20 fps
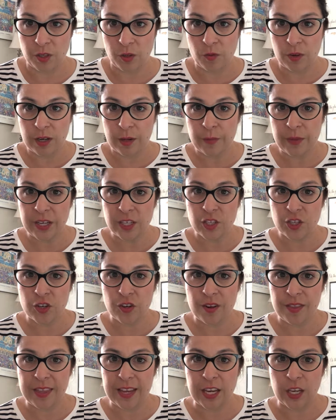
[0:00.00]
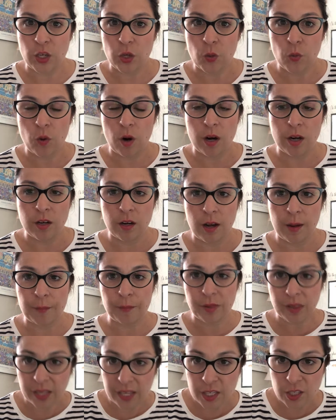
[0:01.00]
You want to make sure that you are
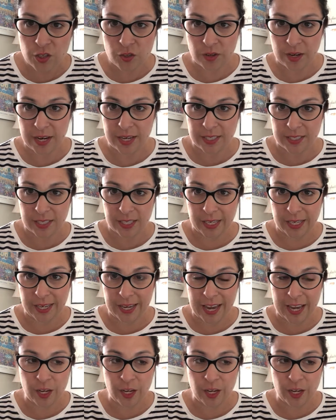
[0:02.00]
not plagiarizing